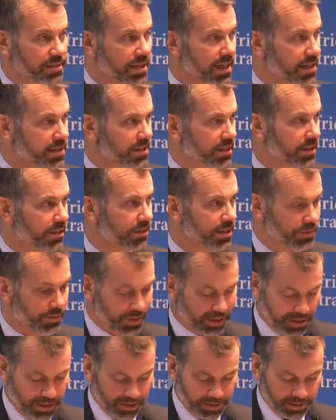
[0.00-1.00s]
Yes, agree
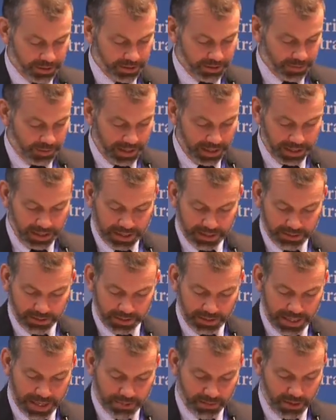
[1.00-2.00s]
with those, but I'd like to
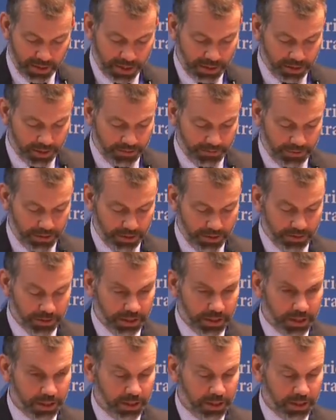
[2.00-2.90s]
elaborate on a few.